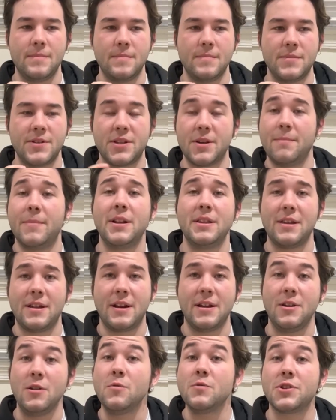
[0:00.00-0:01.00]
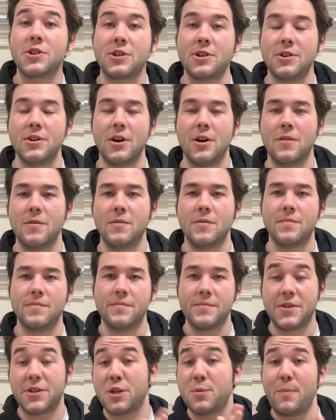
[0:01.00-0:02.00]
somebody that I used to know
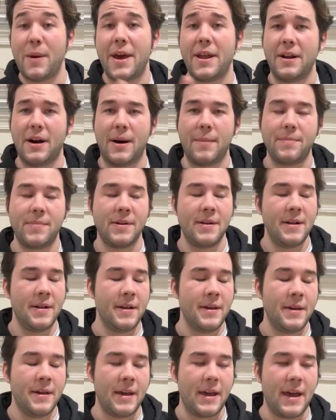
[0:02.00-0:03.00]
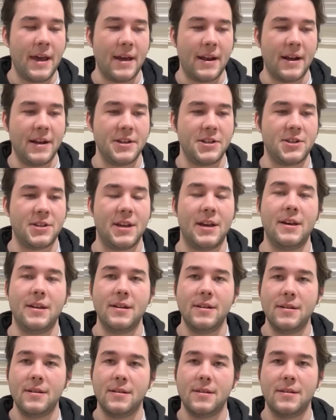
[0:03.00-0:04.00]
sped up, and I
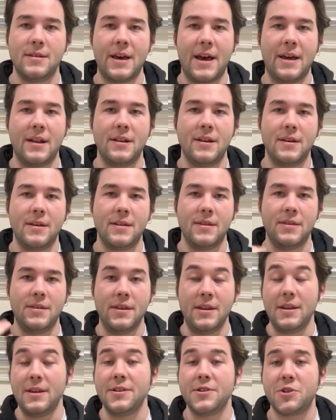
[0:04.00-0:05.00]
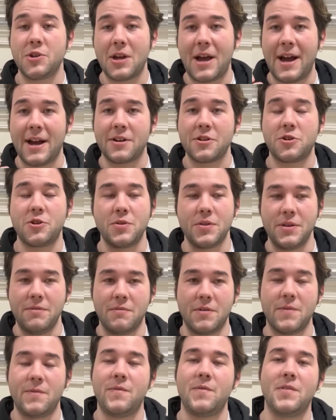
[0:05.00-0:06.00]
said that these actually
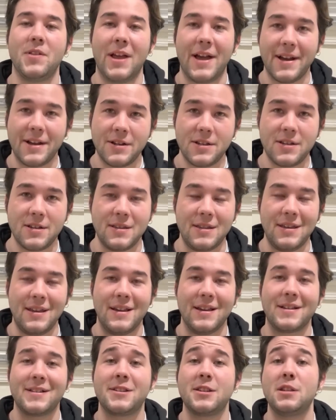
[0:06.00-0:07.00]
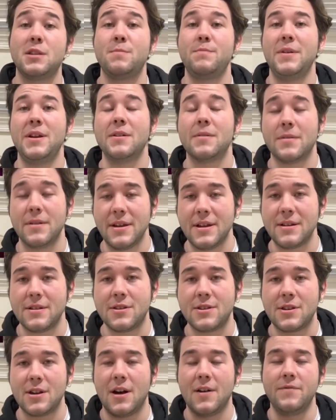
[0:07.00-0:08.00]
reflect the
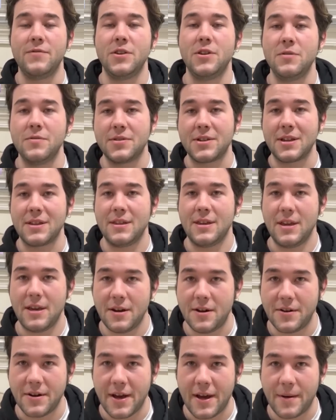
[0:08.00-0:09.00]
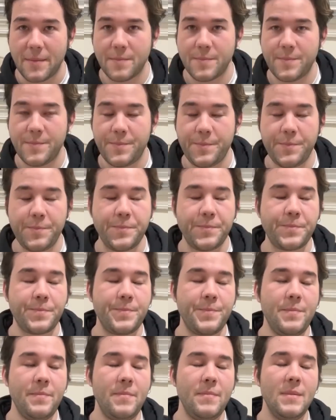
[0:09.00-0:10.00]
experience of using the internet,
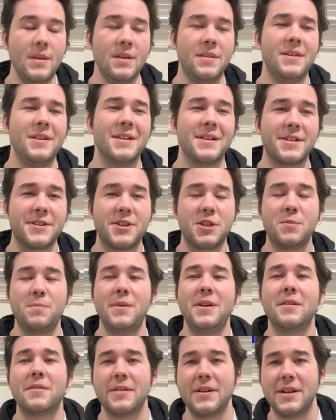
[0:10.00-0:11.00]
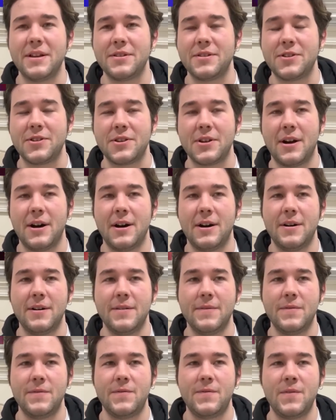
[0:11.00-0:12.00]
the experience
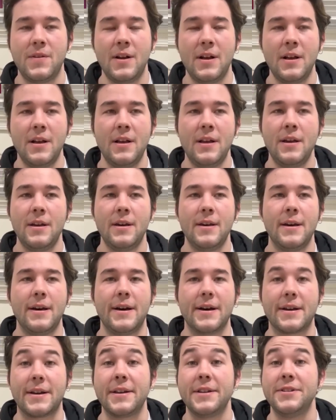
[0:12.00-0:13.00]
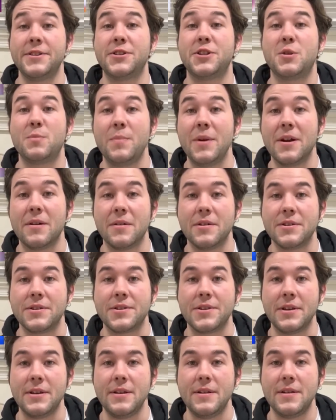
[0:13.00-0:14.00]
of a
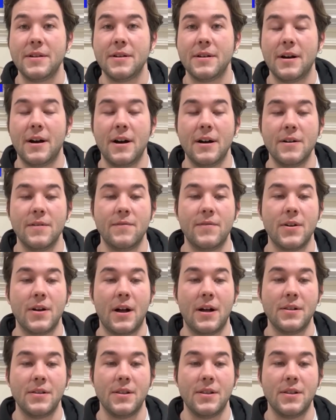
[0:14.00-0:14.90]
conspiracy, of a